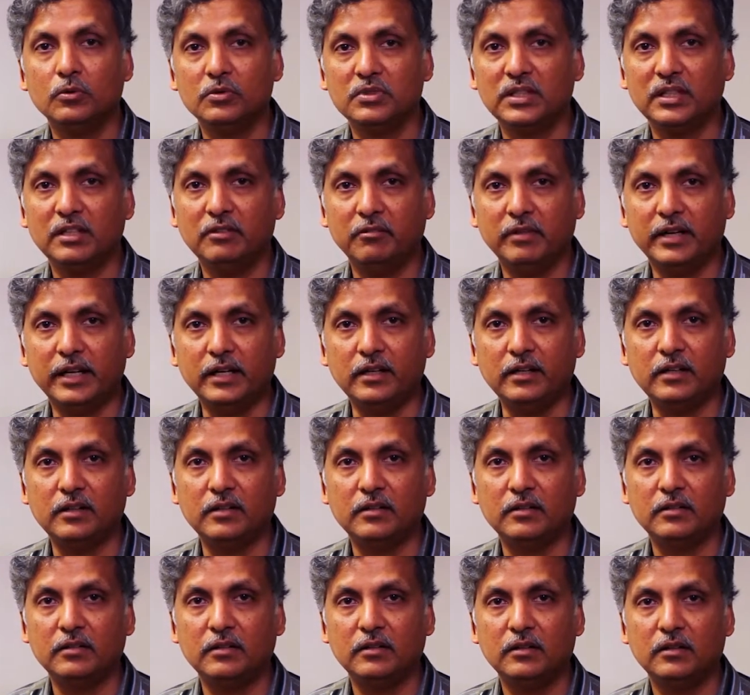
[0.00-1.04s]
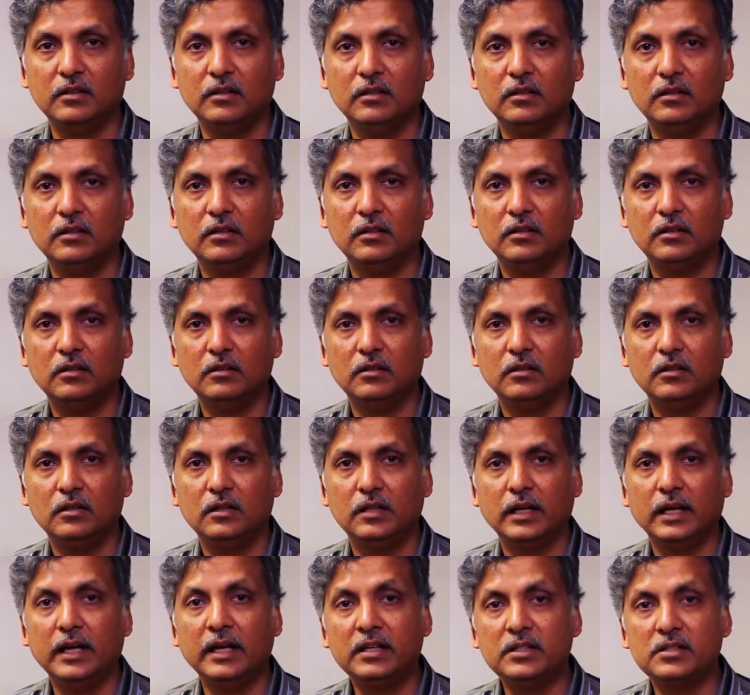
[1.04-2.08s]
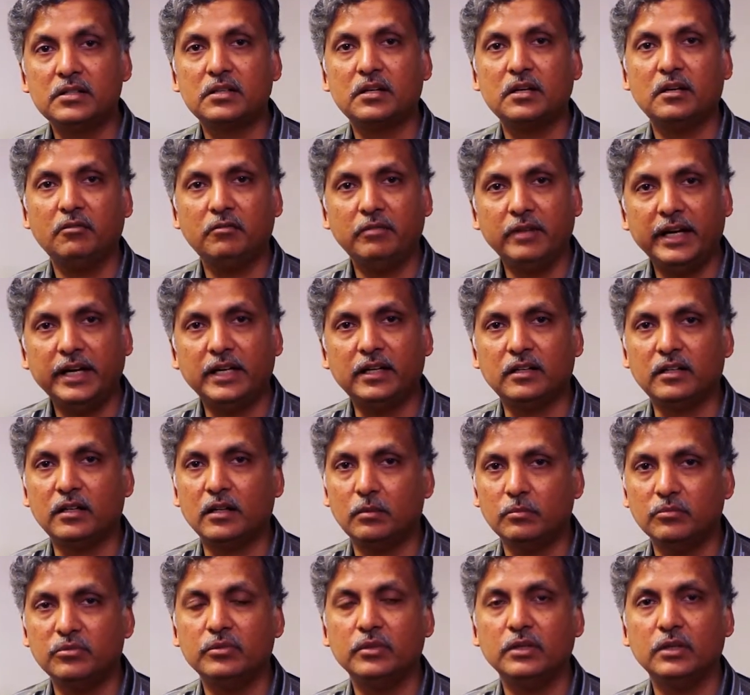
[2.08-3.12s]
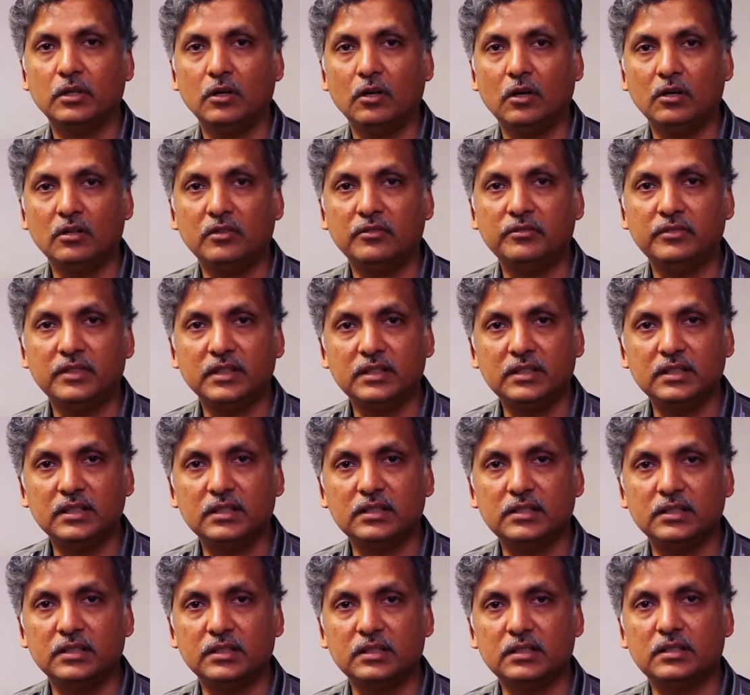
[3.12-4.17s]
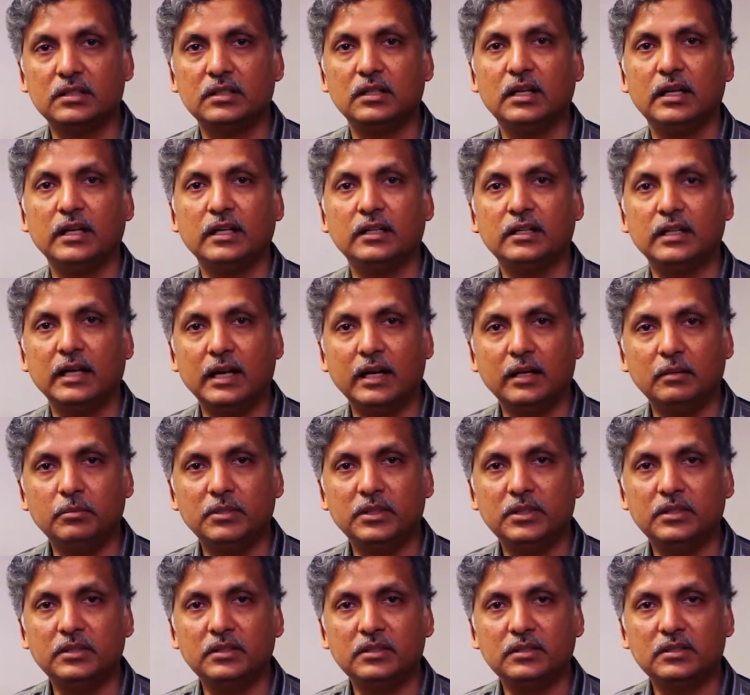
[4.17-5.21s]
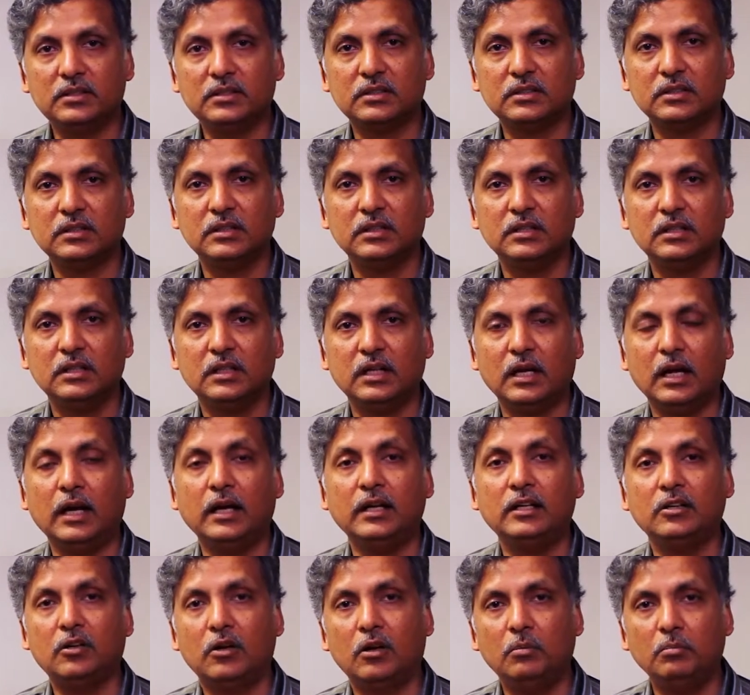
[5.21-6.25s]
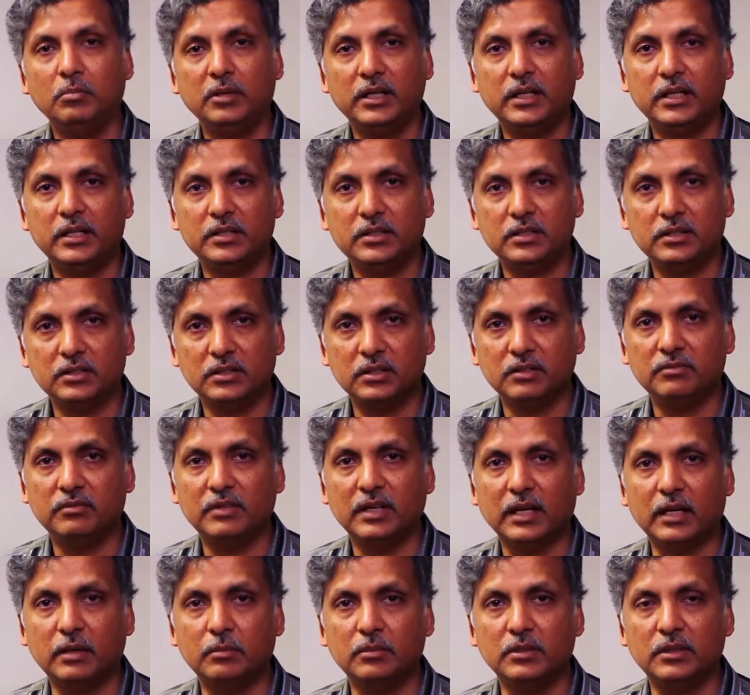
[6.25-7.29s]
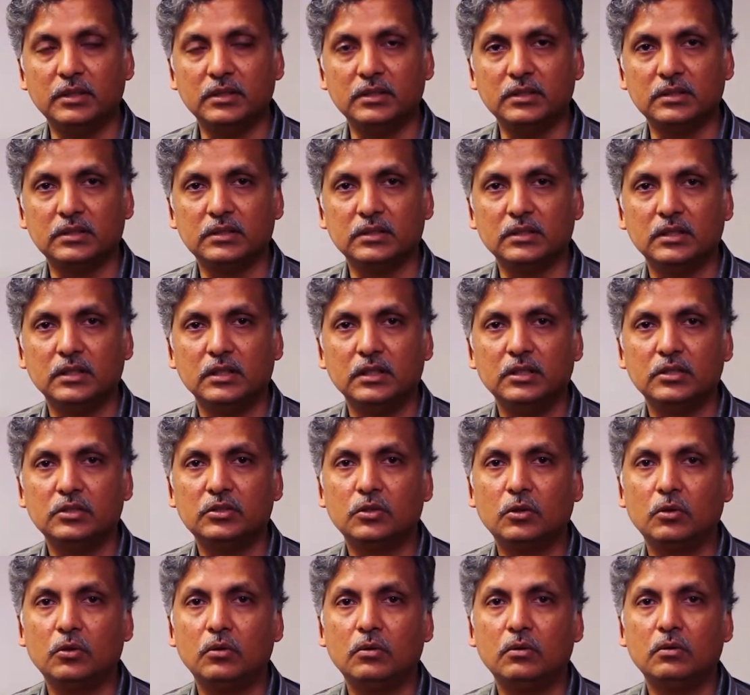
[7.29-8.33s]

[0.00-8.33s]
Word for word: losing weight. Extra weight comes with a lot of diseases like diabetes and complications of diabetes. So